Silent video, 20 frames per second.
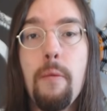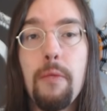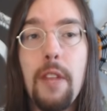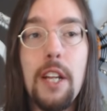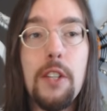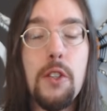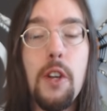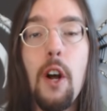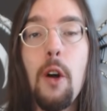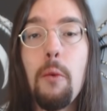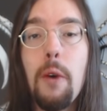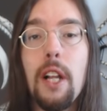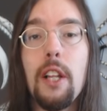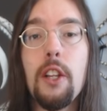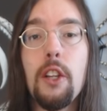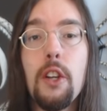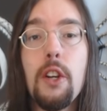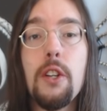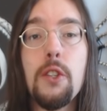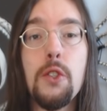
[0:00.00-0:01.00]
That's all
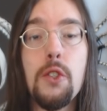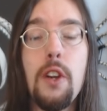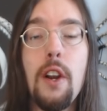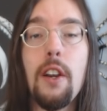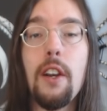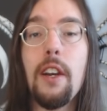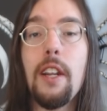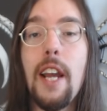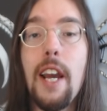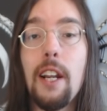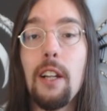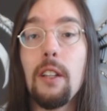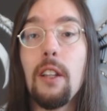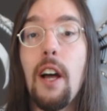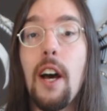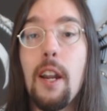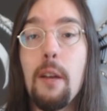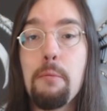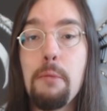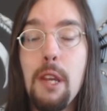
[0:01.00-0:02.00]
well and good. Sargon had a
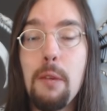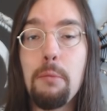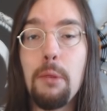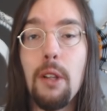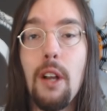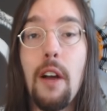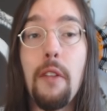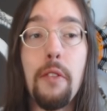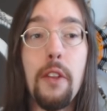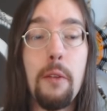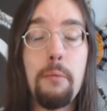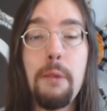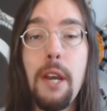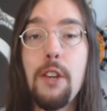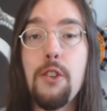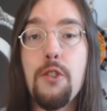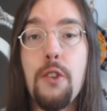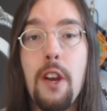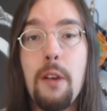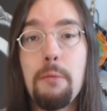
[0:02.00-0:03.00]
lot of people on their
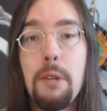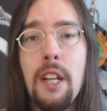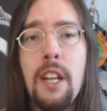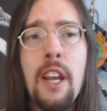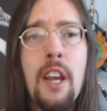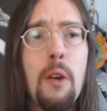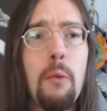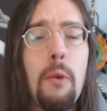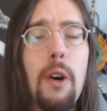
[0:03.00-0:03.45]
Patreon.